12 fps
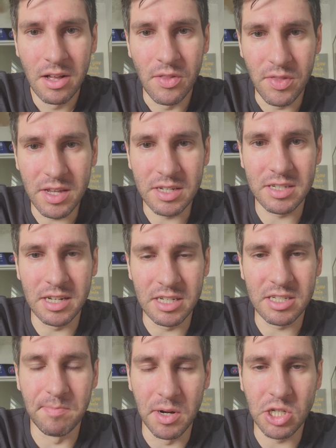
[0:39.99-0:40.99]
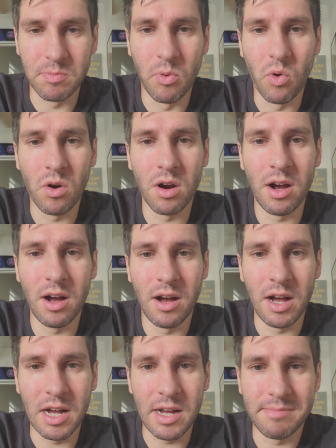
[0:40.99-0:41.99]
This is much more,
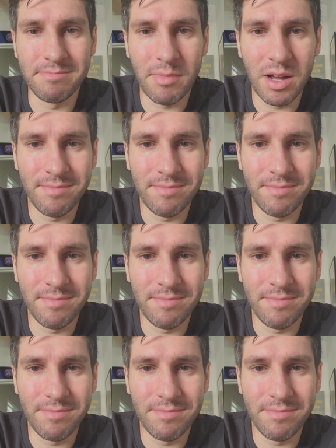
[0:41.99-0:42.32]
um,